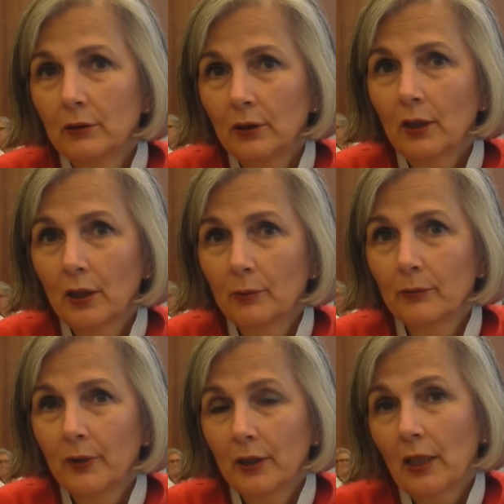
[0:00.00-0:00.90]
um,
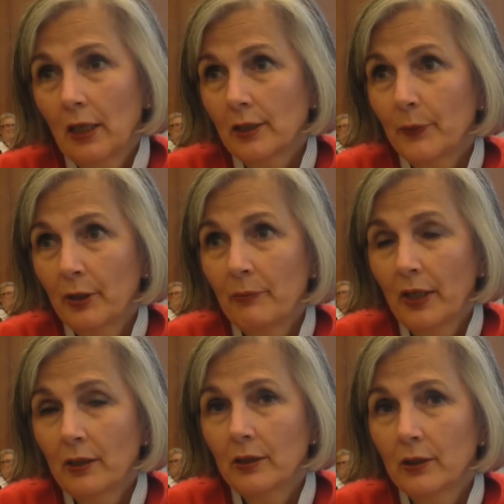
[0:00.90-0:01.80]
has been
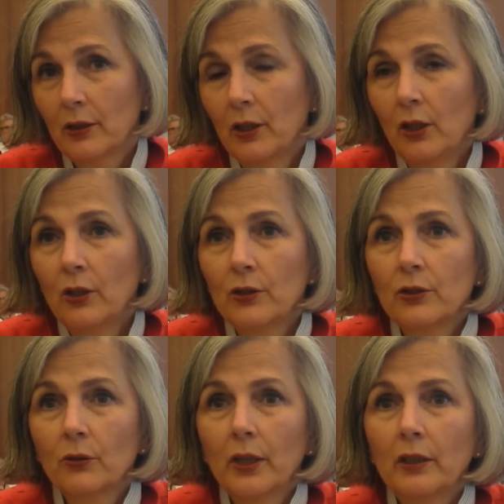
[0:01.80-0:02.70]
amended.
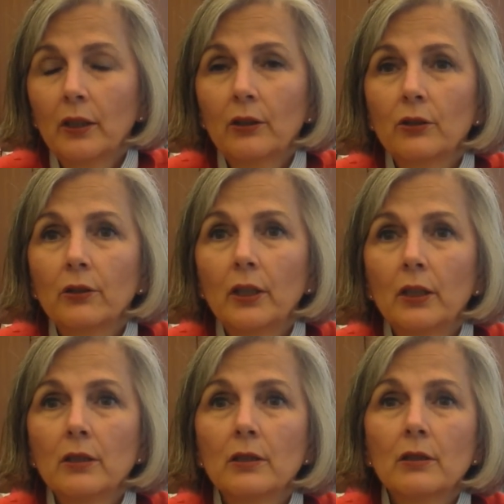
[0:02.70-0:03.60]
So I think there
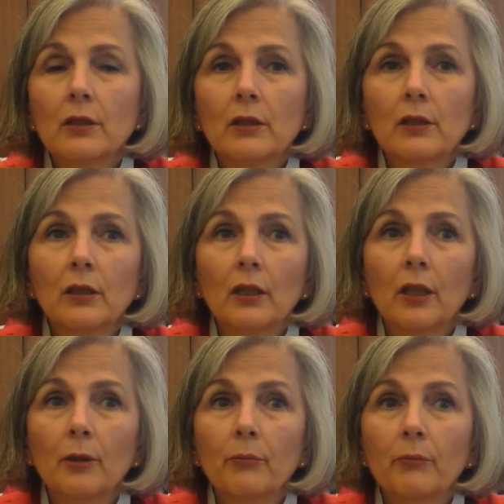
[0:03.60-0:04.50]
is,
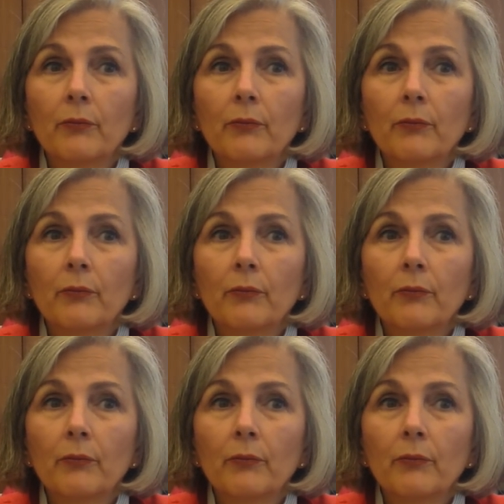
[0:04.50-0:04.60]
um,